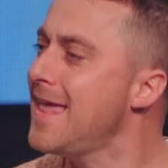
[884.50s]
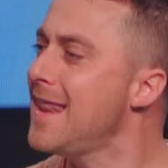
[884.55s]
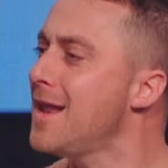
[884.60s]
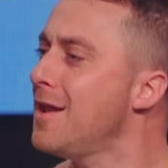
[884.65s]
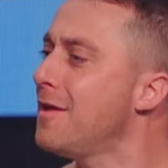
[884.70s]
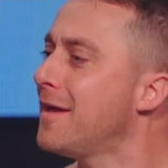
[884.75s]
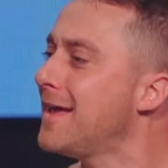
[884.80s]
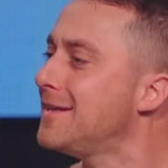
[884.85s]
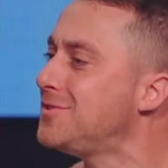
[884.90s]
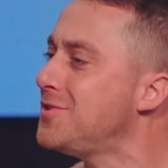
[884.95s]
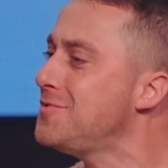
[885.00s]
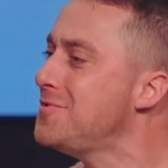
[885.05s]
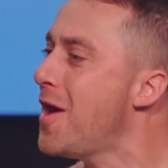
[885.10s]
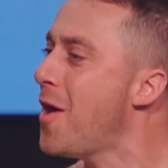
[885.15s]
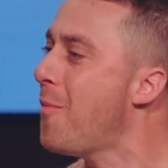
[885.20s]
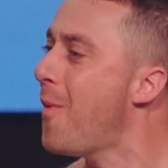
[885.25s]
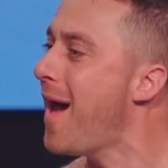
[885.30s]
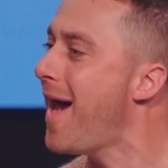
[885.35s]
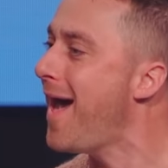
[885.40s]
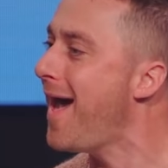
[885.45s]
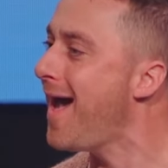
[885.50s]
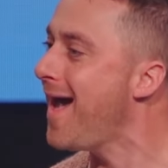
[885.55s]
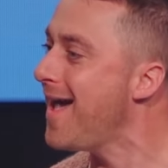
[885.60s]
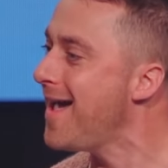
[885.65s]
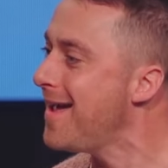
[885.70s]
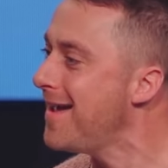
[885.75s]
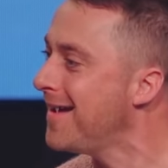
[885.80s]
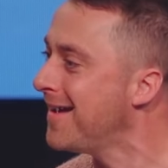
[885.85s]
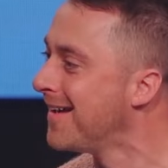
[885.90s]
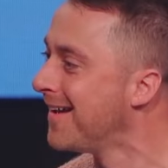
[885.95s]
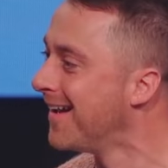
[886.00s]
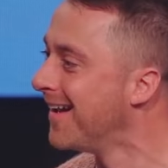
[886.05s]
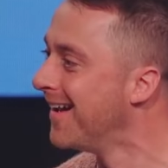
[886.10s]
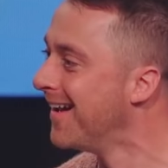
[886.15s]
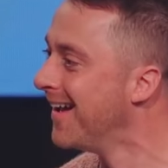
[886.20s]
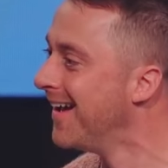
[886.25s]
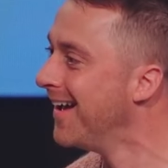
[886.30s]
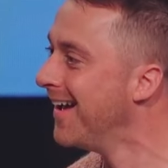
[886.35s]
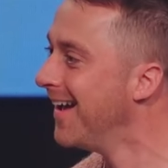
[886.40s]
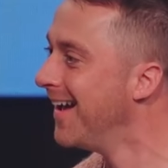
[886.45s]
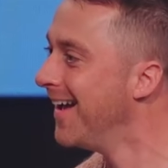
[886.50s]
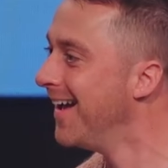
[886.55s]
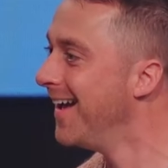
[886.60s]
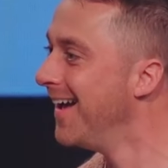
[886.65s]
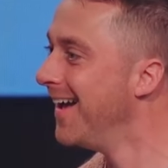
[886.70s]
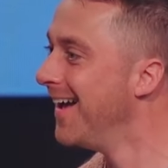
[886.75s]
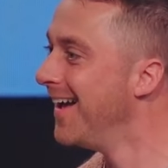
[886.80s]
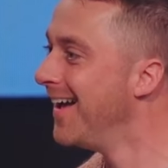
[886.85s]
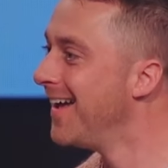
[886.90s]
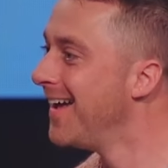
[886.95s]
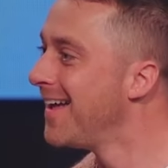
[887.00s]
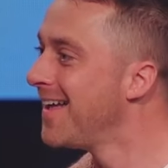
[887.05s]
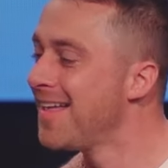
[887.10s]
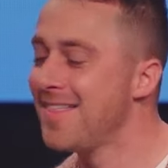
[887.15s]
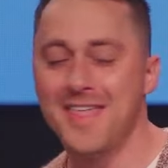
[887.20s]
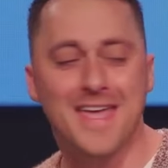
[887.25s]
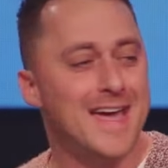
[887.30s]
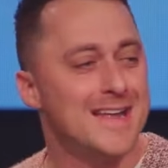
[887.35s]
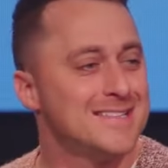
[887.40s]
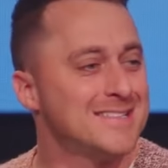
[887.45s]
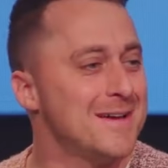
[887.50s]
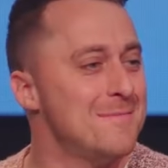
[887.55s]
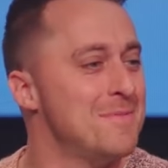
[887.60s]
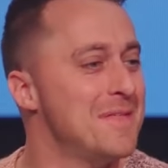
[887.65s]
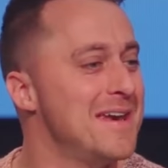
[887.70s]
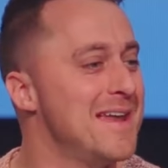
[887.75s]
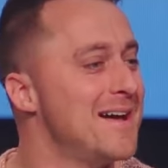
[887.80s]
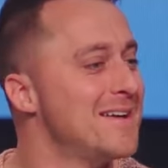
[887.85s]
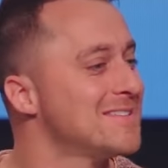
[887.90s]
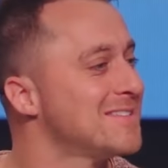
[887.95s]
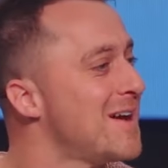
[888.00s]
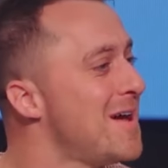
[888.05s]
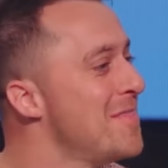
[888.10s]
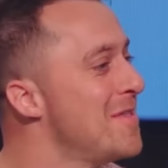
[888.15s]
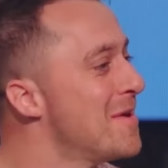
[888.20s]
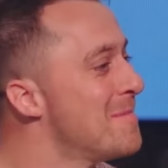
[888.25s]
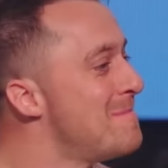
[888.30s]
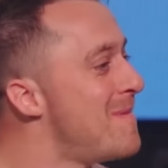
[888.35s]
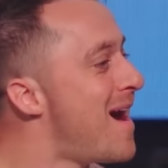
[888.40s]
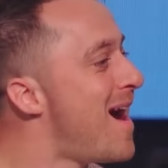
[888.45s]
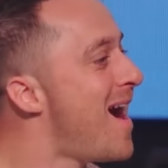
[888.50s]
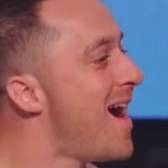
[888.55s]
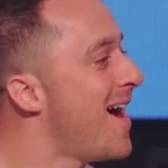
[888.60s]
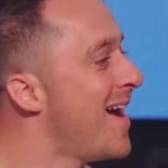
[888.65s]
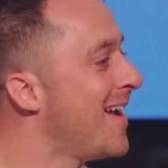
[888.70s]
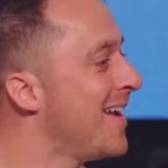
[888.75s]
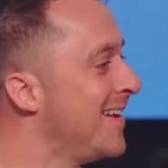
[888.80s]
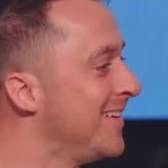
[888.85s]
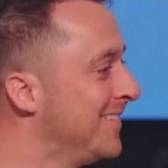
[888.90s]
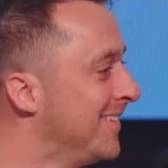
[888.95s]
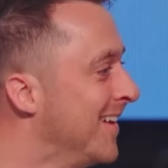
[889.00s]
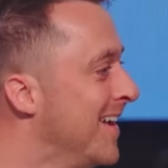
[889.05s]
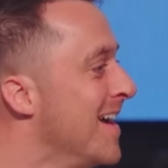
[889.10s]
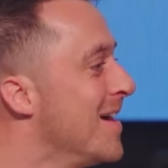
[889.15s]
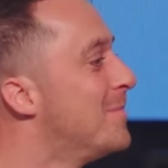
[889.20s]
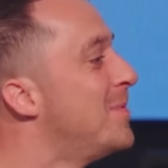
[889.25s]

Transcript: They didn't look at you no way. They had so something else on their mind.